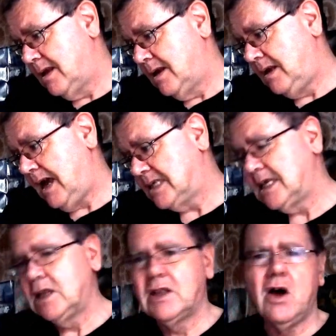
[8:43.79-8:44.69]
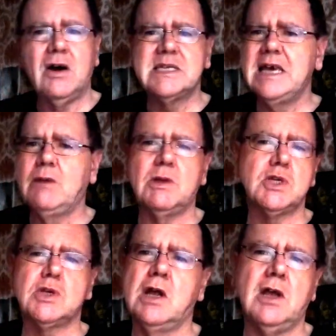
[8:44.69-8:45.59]
say the Dark Side ones.
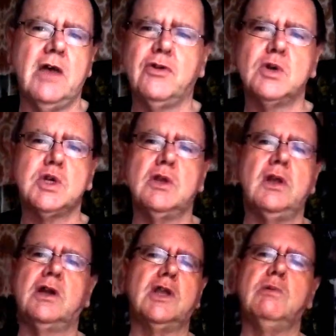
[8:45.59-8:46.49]
I thought a lot of those